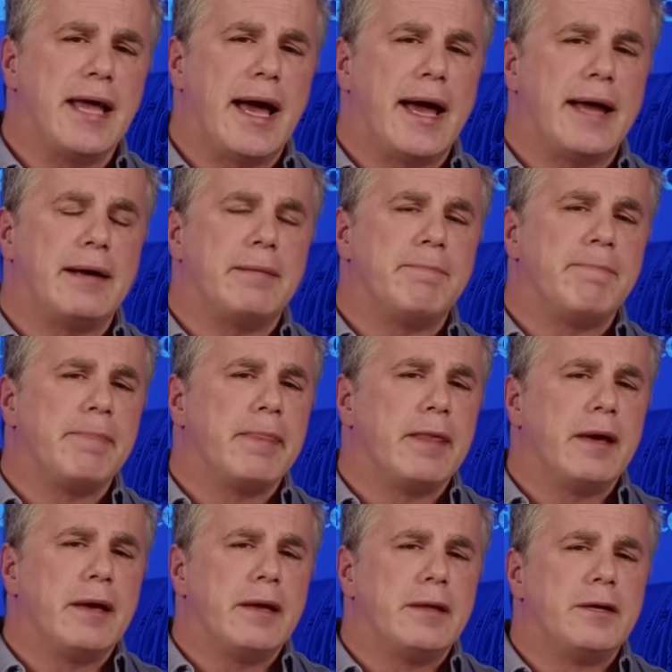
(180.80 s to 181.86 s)
that
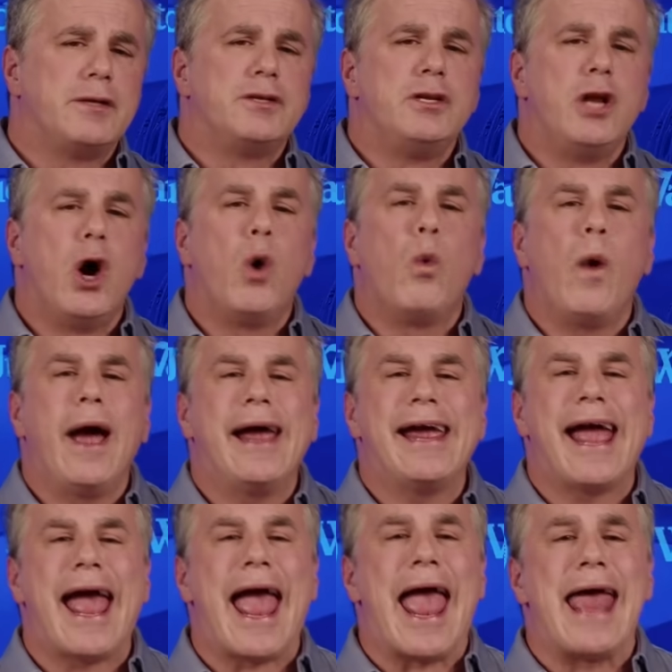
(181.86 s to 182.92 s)
there's no
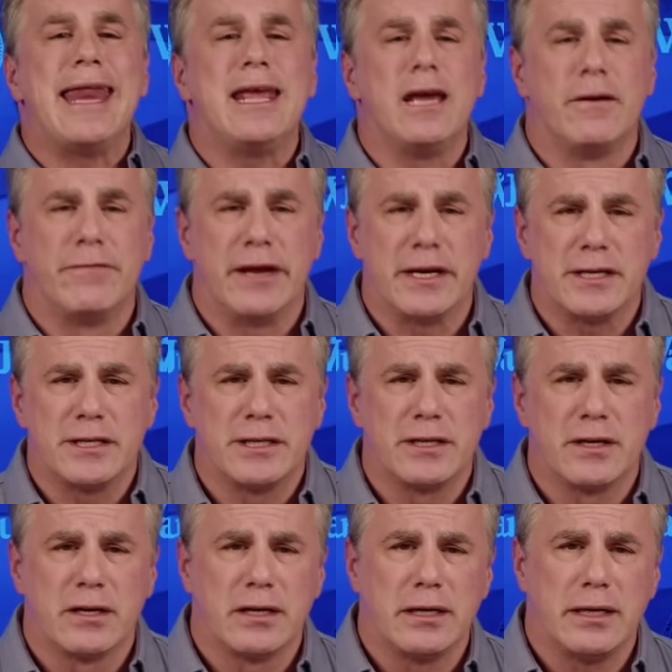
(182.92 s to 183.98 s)
way any of this